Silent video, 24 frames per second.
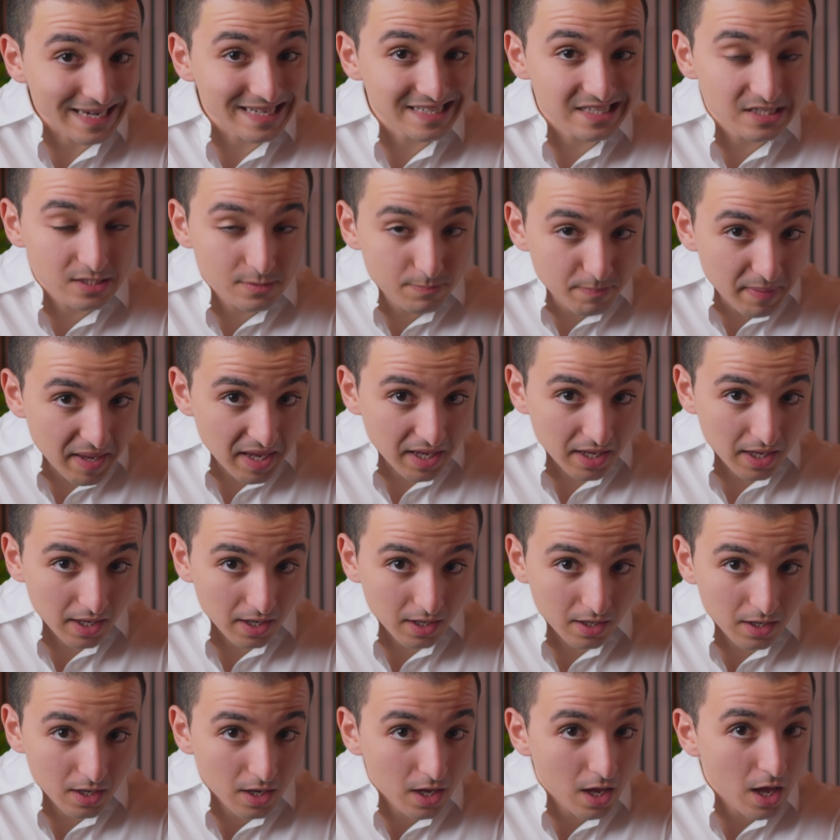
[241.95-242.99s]
is
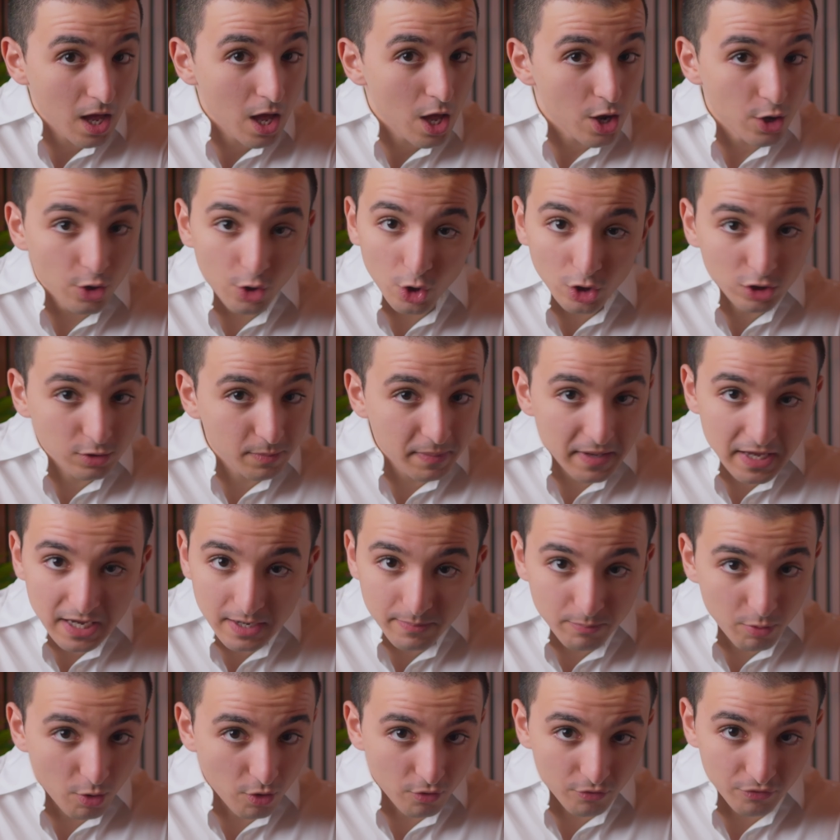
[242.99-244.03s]
speaking, not
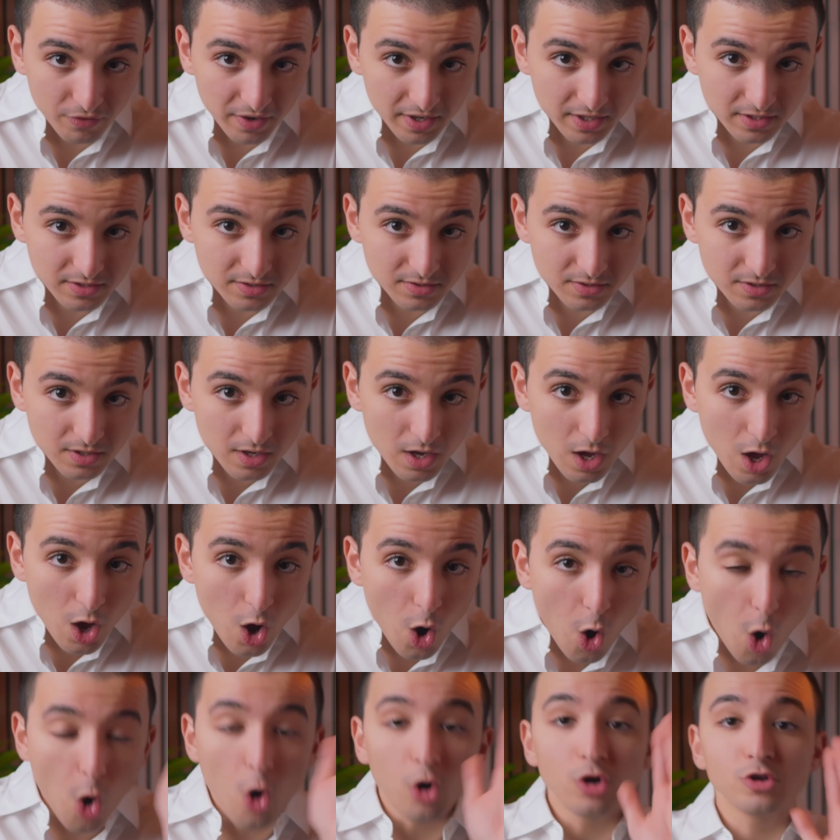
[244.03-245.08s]
being perfect.
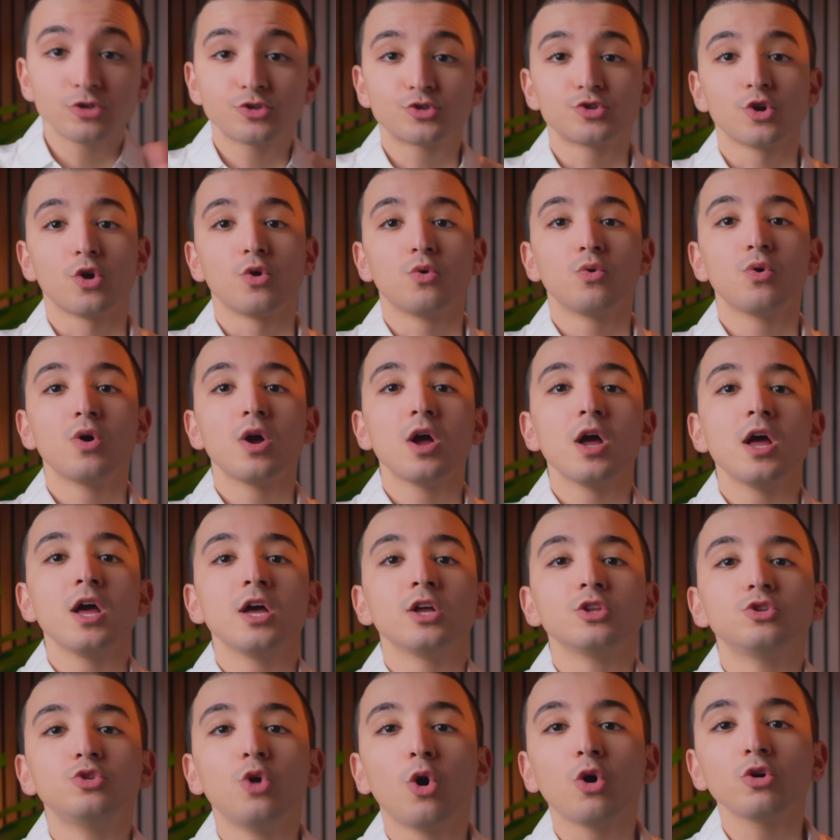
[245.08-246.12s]
Also,
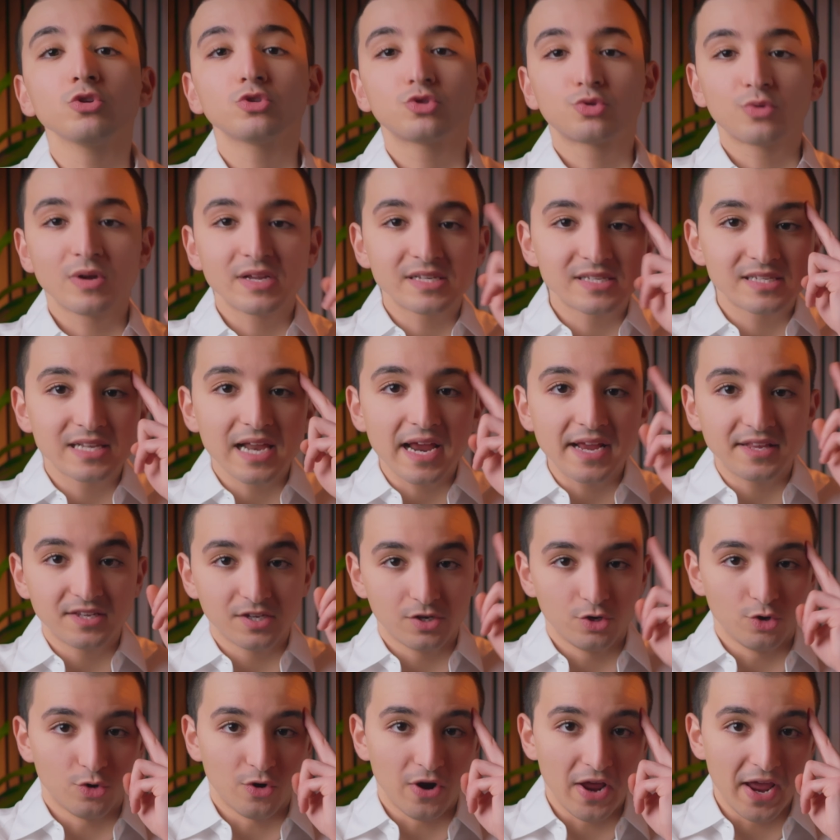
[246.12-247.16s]
don't translate
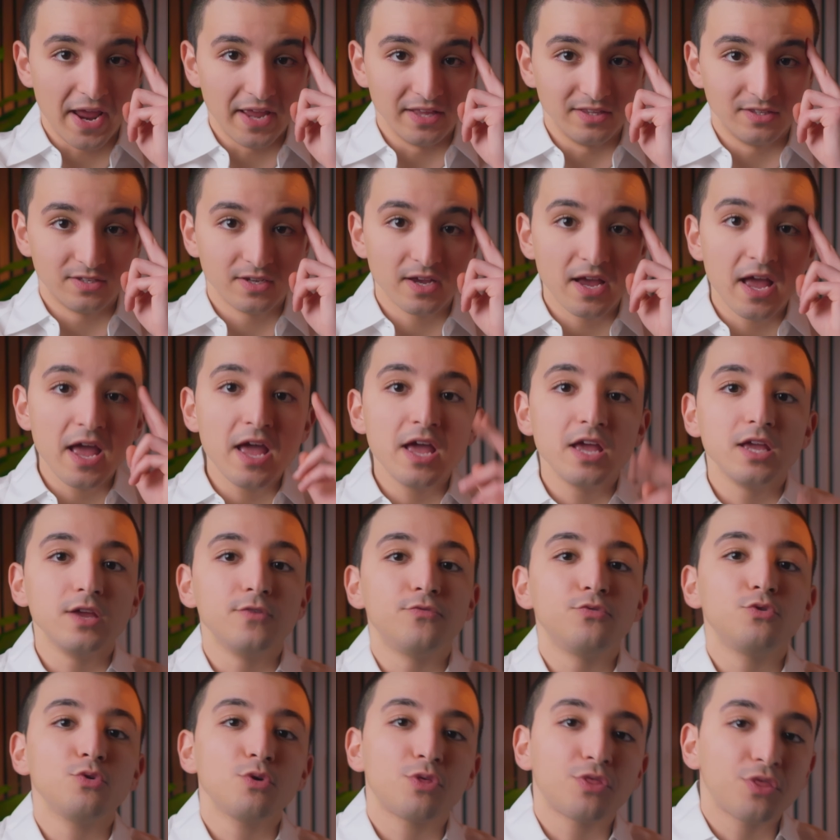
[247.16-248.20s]
in your head.
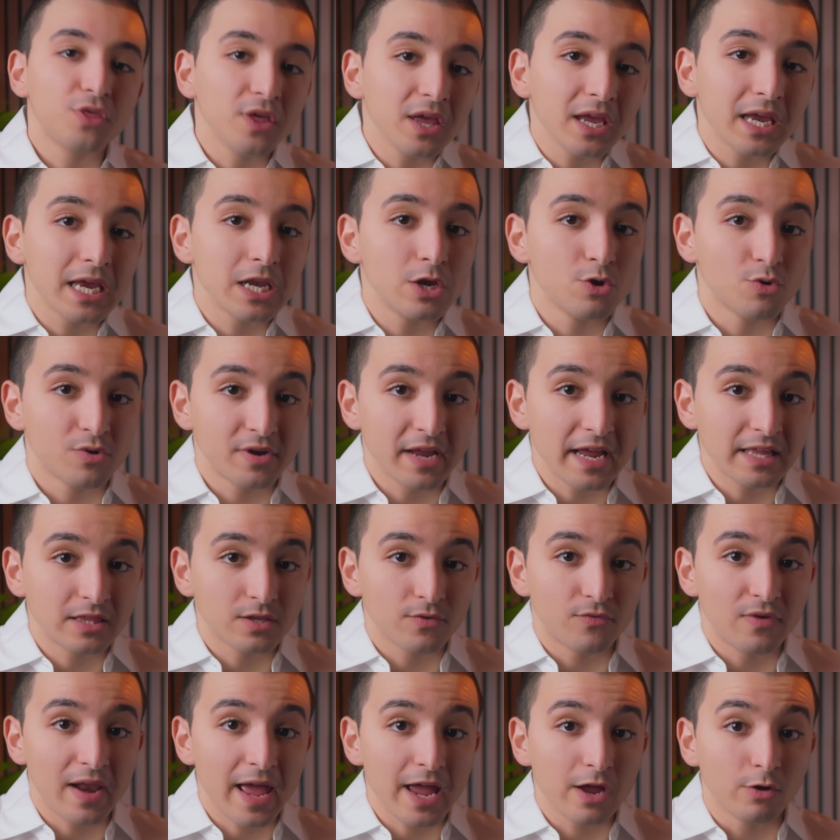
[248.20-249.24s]
If you think in your
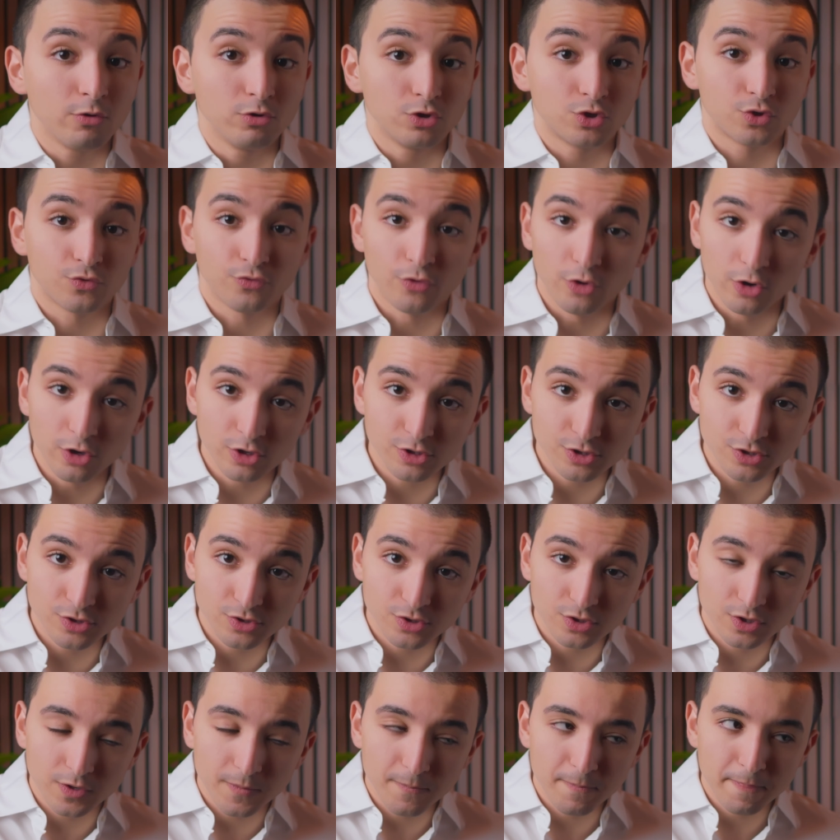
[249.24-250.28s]
native language
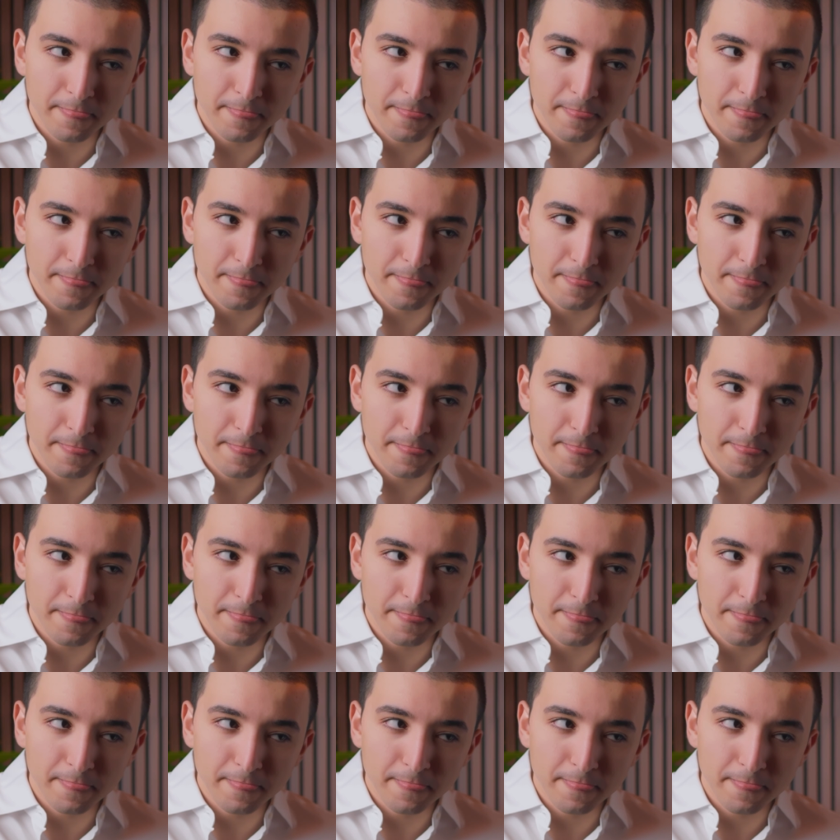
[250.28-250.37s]
first,